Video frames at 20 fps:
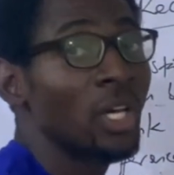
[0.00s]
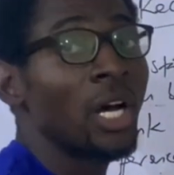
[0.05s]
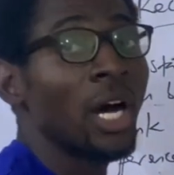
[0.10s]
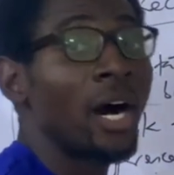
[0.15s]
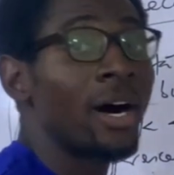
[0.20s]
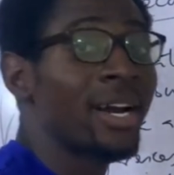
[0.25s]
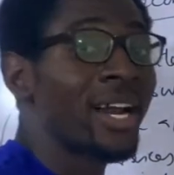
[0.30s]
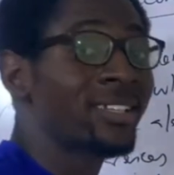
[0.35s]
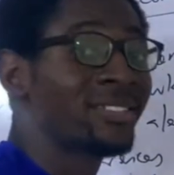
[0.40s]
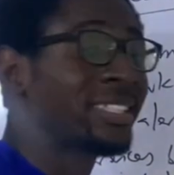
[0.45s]

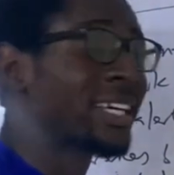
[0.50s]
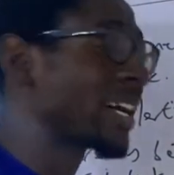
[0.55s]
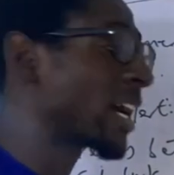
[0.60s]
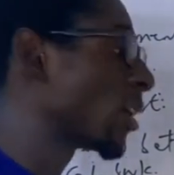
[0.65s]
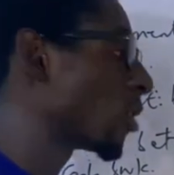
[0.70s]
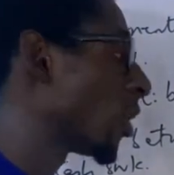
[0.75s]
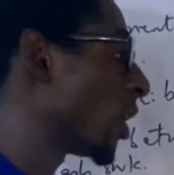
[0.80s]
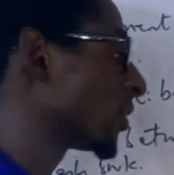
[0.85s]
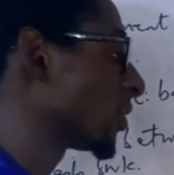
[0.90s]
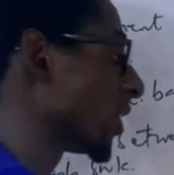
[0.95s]
Another thing that can
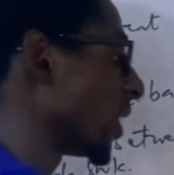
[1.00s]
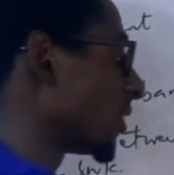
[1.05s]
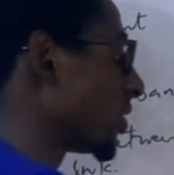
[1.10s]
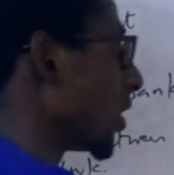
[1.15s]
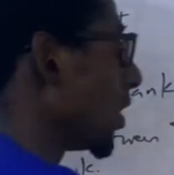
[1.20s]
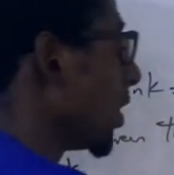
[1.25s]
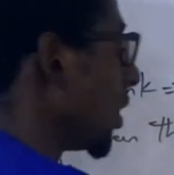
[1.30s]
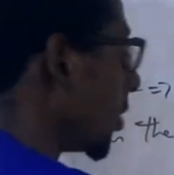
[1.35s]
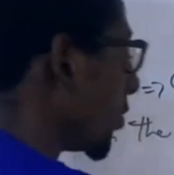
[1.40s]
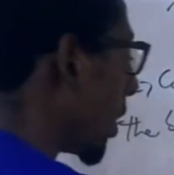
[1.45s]
cause it is
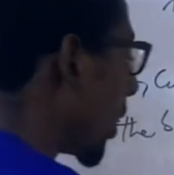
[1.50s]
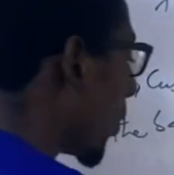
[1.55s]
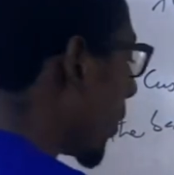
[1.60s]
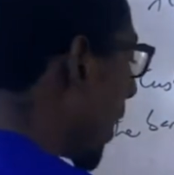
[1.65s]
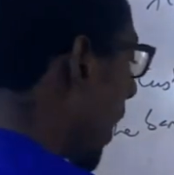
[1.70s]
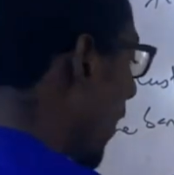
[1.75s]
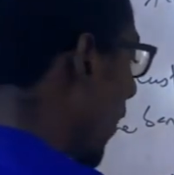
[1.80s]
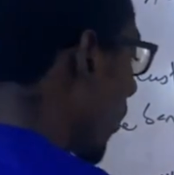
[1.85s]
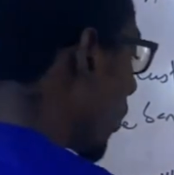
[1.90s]
that we have